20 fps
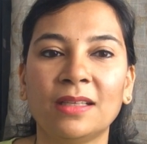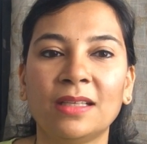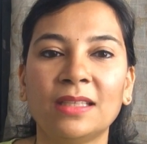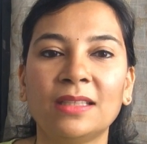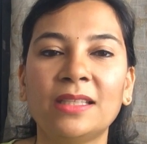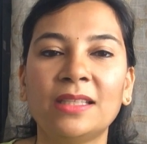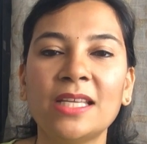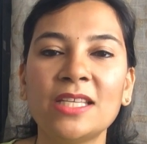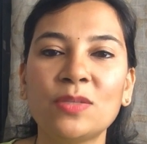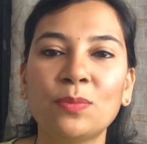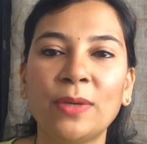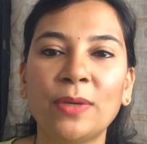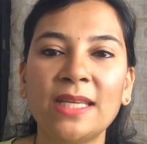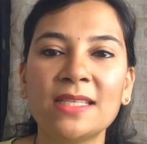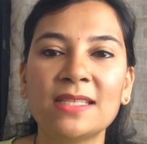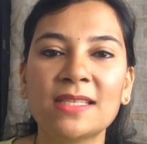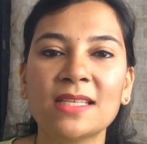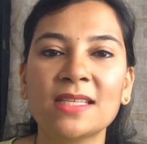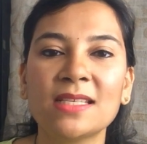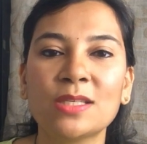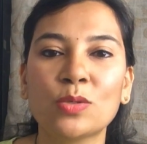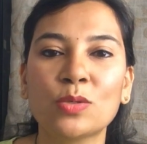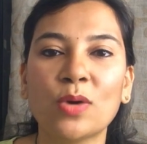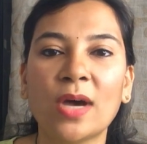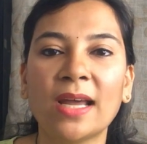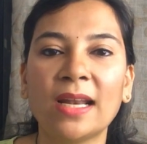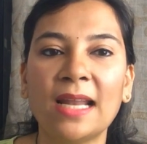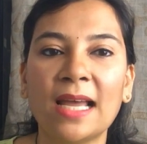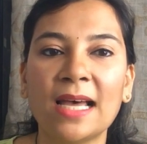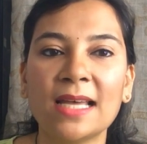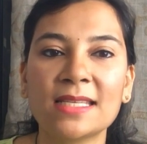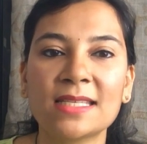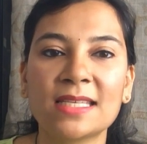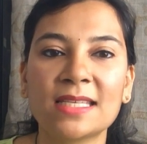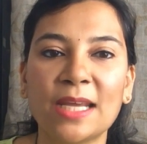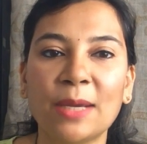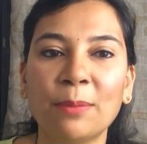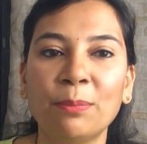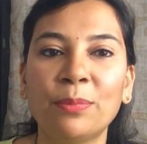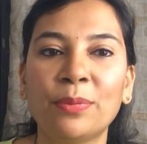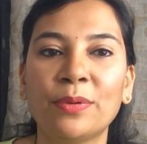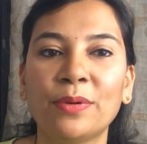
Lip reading: This brings us to our last step,